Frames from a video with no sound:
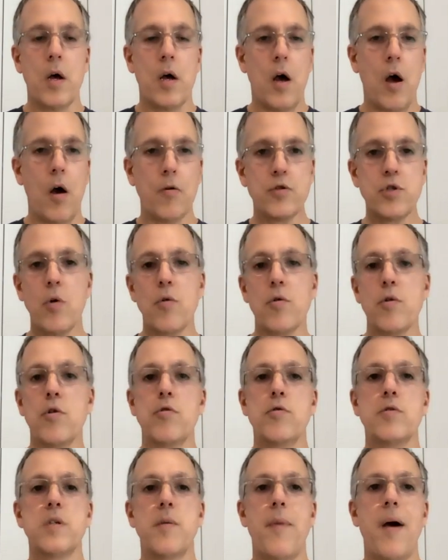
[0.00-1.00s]
Ojo
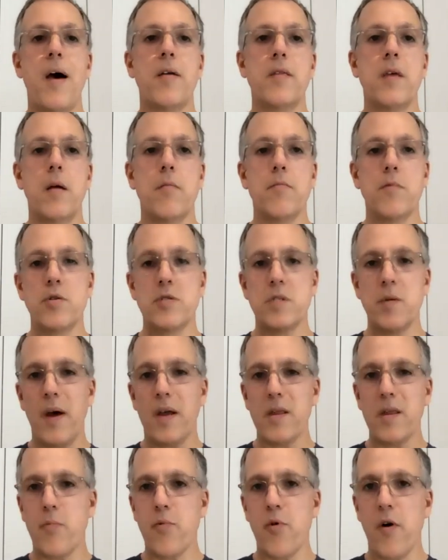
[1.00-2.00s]
learns about them, learns about
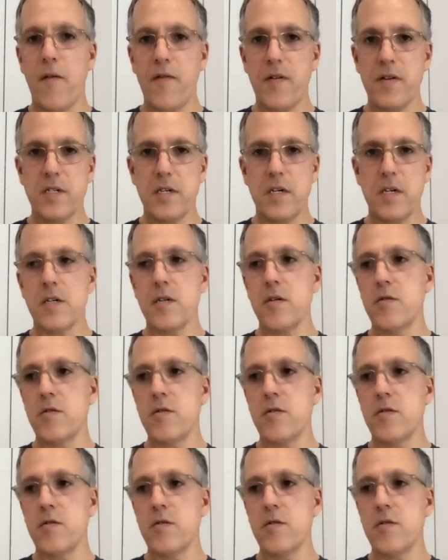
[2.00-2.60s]
their preferences,